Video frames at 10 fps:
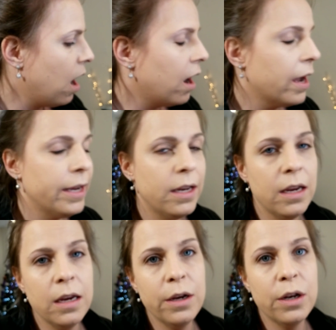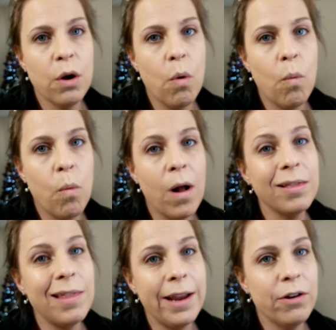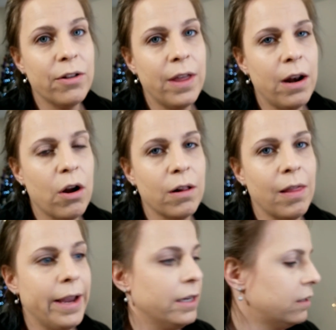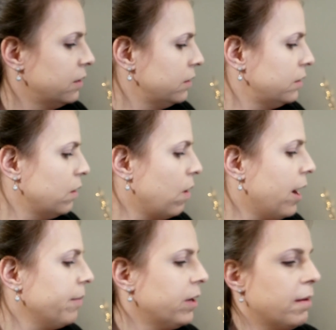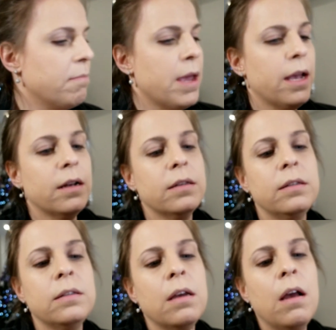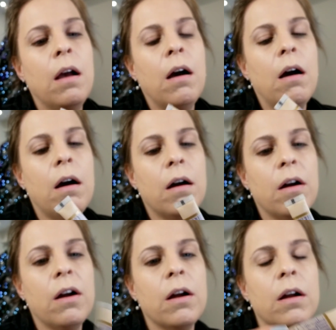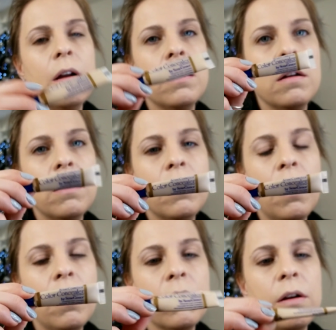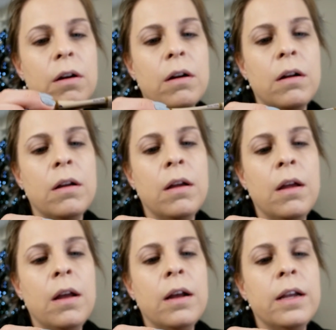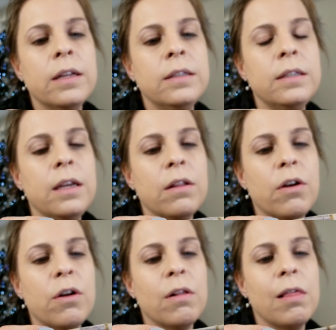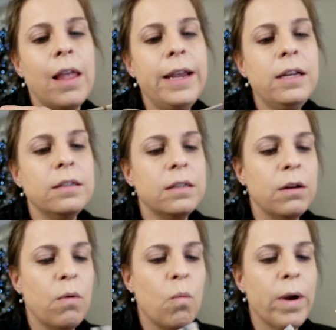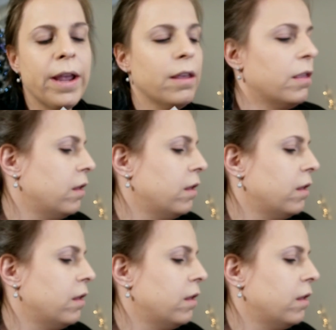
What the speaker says: I need lighter than our light. So I'm gonna mix our color concealer light with